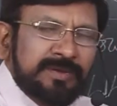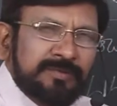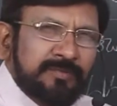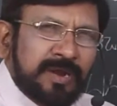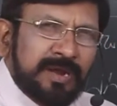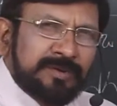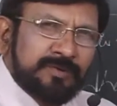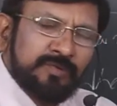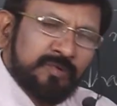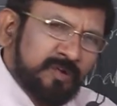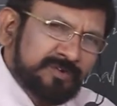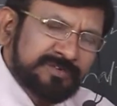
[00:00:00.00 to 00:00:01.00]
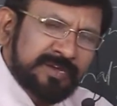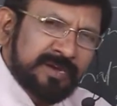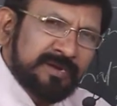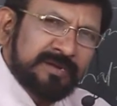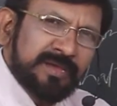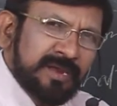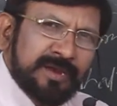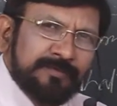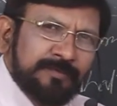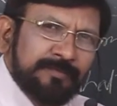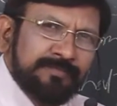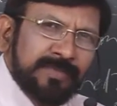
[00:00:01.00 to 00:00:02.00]
1 or 2 words are enough.
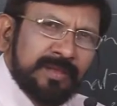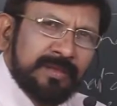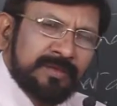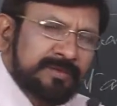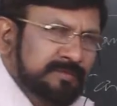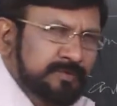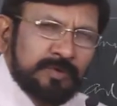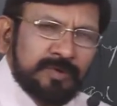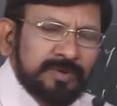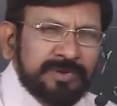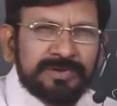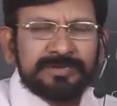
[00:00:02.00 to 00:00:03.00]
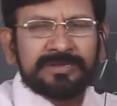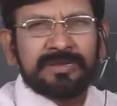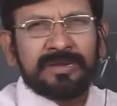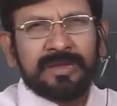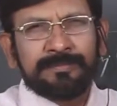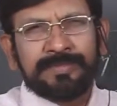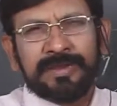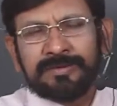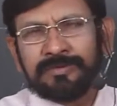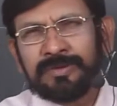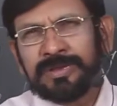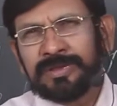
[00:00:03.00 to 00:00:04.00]
So it is
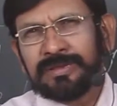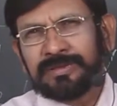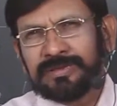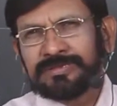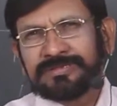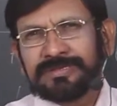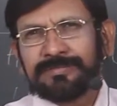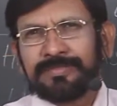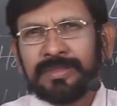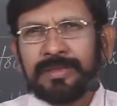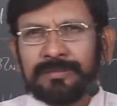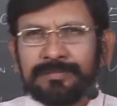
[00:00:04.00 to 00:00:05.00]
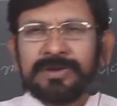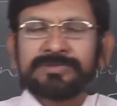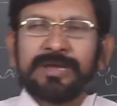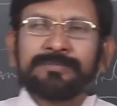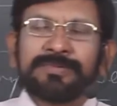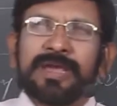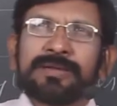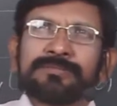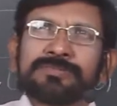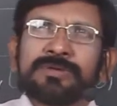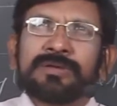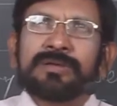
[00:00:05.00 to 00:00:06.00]
comparatively easy. But sometimes
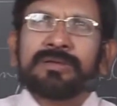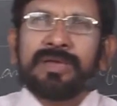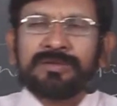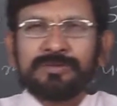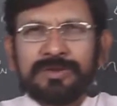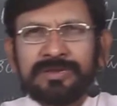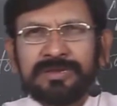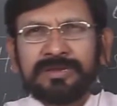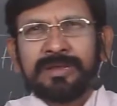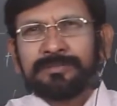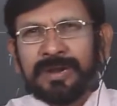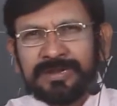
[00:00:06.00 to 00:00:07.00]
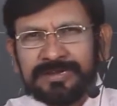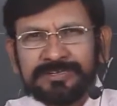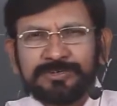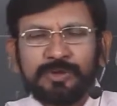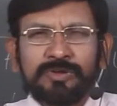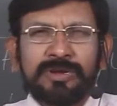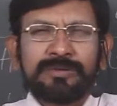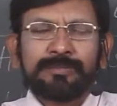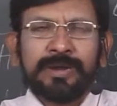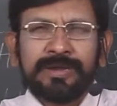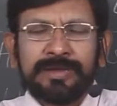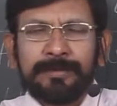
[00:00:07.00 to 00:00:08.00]
actually in a multi-storied
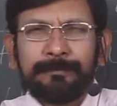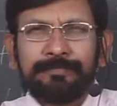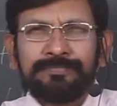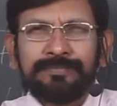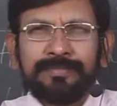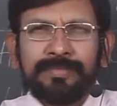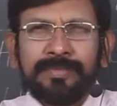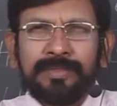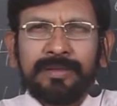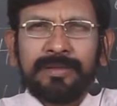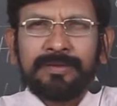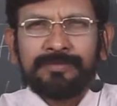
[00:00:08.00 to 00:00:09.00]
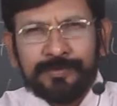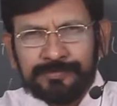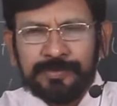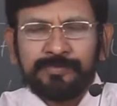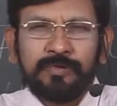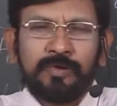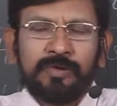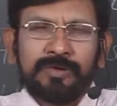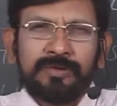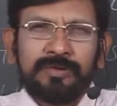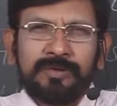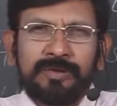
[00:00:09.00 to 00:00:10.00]
building, 5th floor,
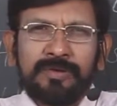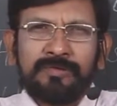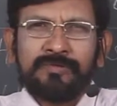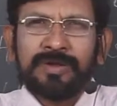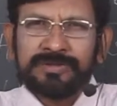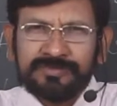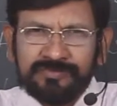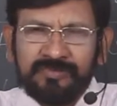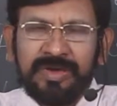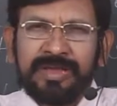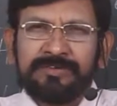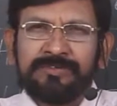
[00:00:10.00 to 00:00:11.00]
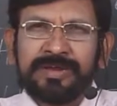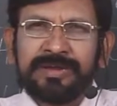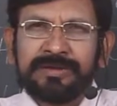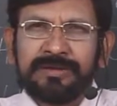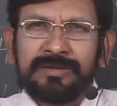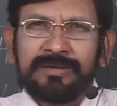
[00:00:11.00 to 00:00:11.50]
for square feet,